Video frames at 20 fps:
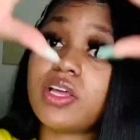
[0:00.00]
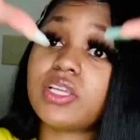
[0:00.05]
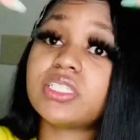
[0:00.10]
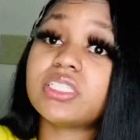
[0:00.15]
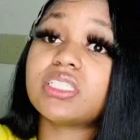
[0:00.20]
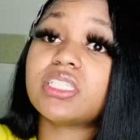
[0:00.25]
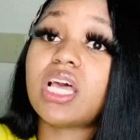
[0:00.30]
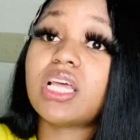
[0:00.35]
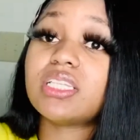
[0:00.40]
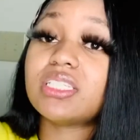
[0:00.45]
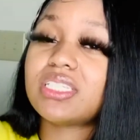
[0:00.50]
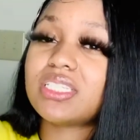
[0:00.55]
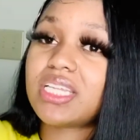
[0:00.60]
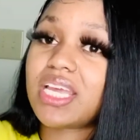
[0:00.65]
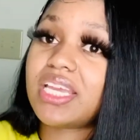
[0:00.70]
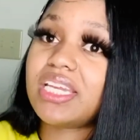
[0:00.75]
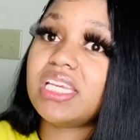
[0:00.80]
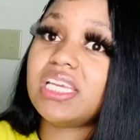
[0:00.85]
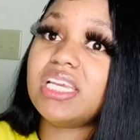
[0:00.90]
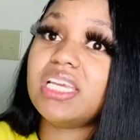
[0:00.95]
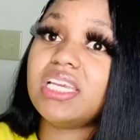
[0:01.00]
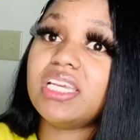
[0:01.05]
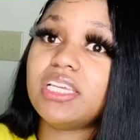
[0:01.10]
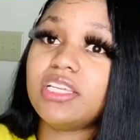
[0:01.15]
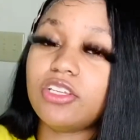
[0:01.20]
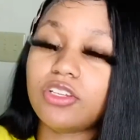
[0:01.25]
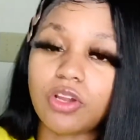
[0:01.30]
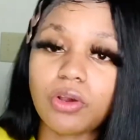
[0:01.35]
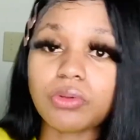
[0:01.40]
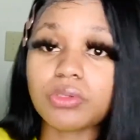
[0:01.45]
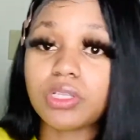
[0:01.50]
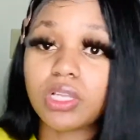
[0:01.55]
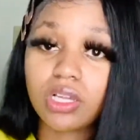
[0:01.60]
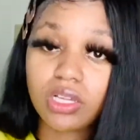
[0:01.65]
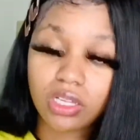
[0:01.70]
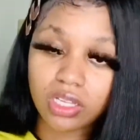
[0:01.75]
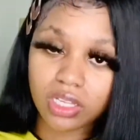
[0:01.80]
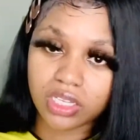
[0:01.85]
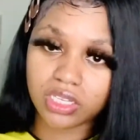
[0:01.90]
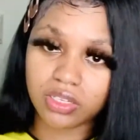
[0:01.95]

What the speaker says: sunsetty, you know, look,